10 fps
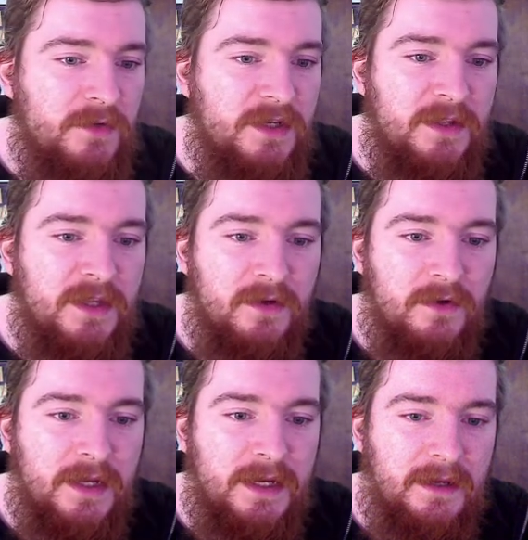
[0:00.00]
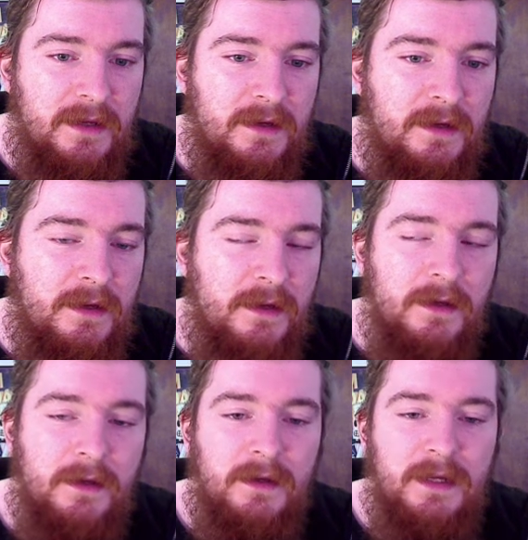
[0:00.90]
They're not like
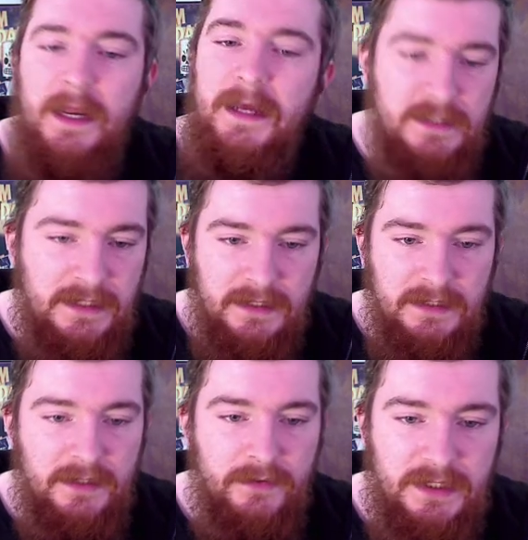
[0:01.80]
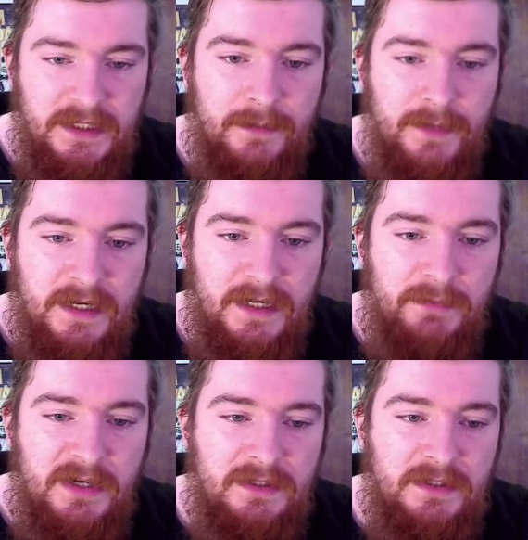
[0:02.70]
classics, I wouldn't say by any
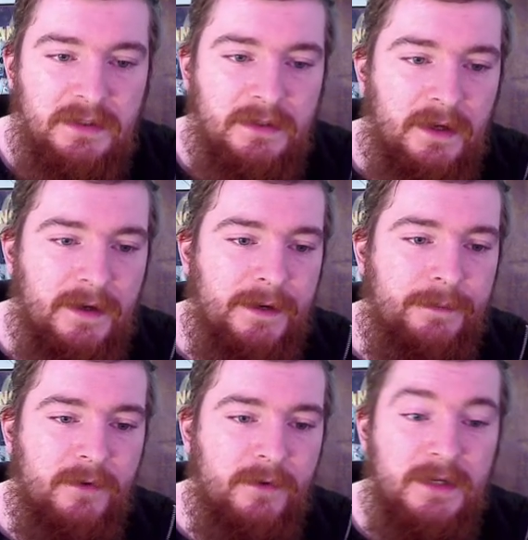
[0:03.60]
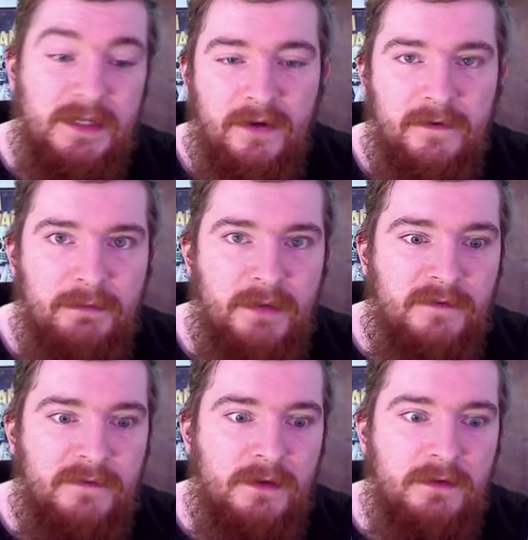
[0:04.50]
means, or at least not in my
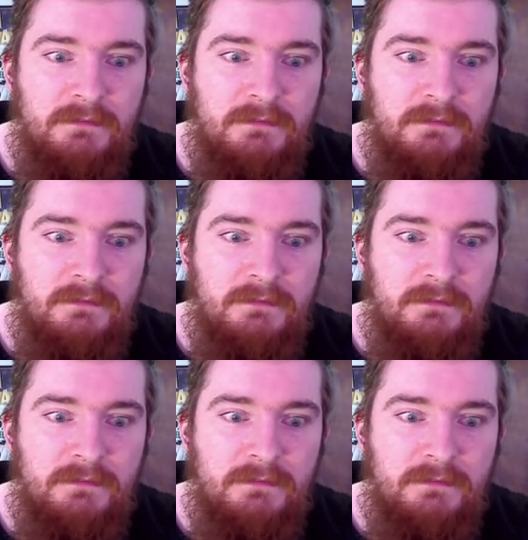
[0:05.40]
view.